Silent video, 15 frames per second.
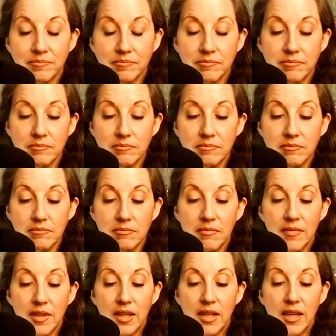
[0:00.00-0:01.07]

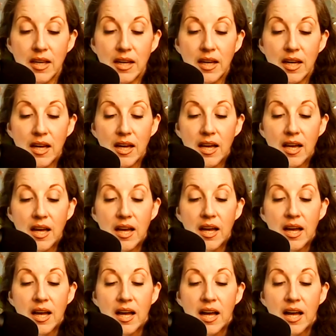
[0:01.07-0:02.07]
(silence)